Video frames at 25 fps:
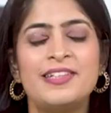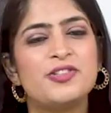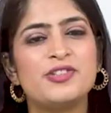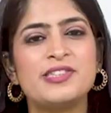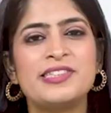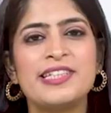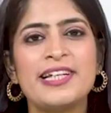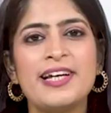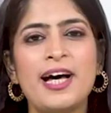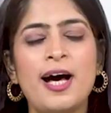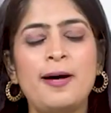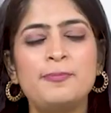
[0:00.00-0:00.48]
To
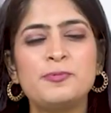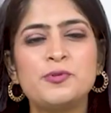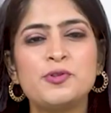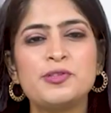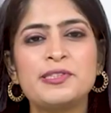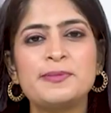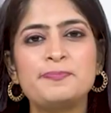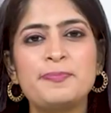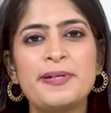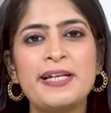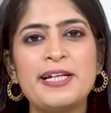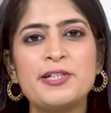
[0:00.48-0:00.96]
stay up
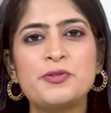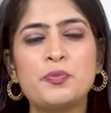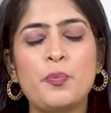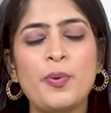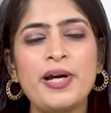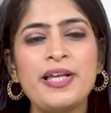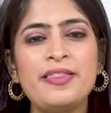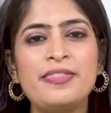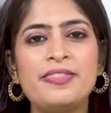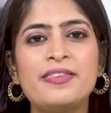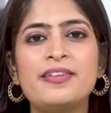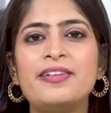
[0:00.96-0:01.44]
to speed
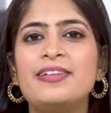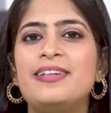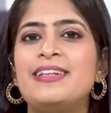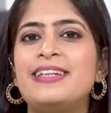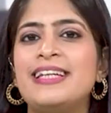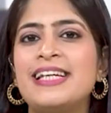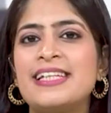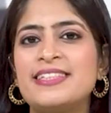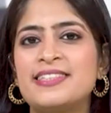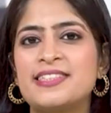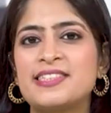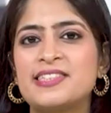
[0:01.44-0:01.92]
with the
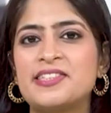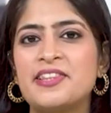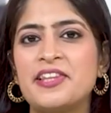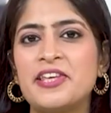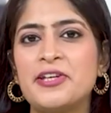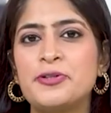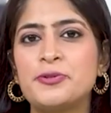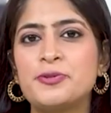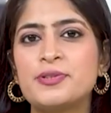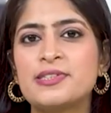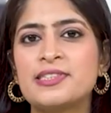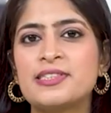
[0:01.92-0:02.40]
latest
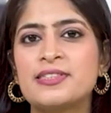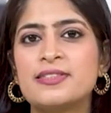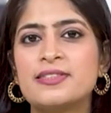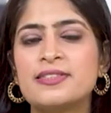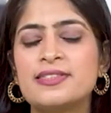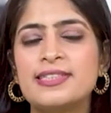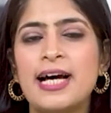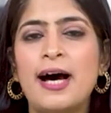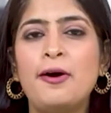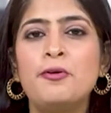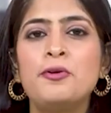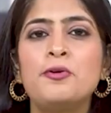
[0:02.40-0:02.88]
news,
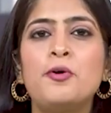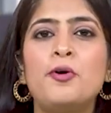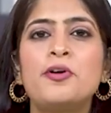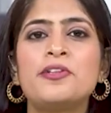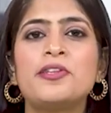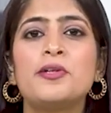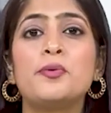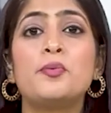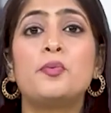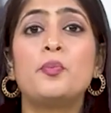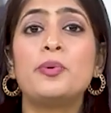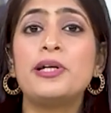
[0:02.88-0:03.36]

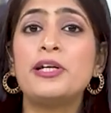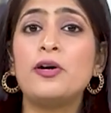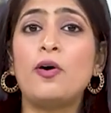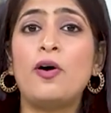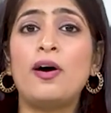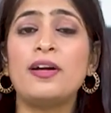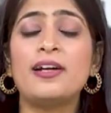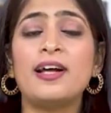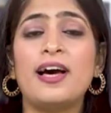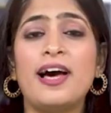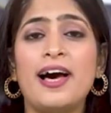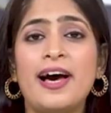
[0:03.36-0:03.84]
download the
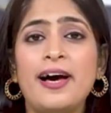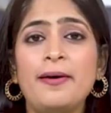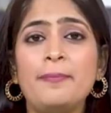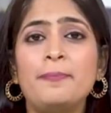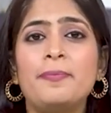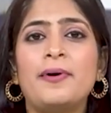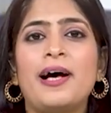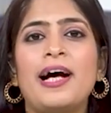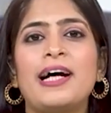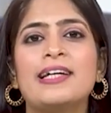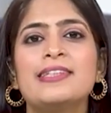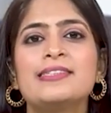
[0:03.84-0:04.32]
WION app
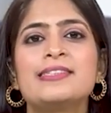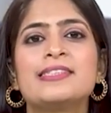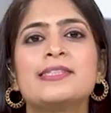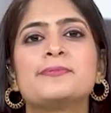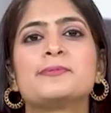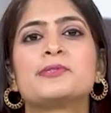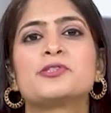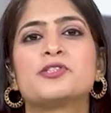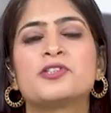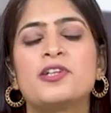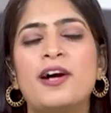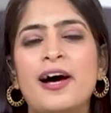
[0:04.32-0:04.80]
and
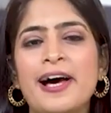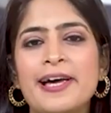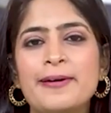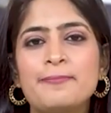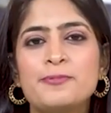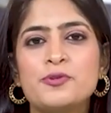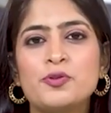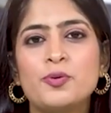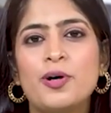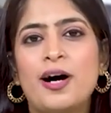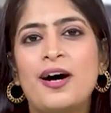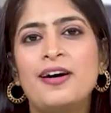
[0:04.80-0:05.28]

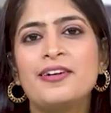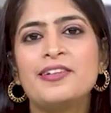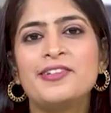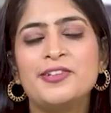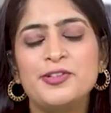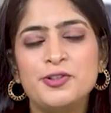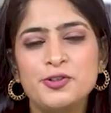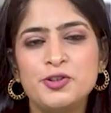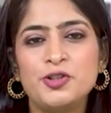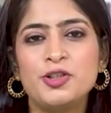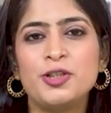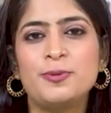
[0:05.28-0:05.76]
subscribe to our
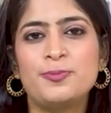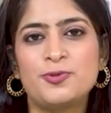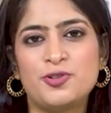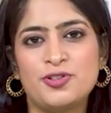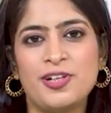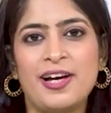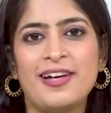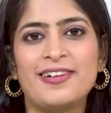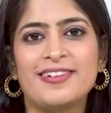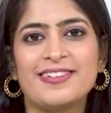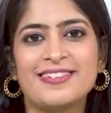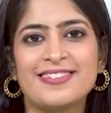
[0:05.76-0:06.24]
YouTube
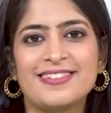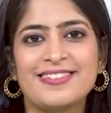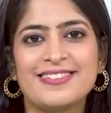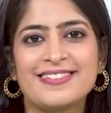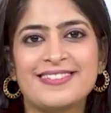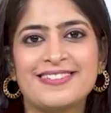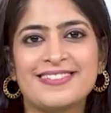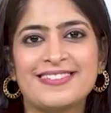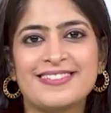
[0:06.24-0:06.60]
channel.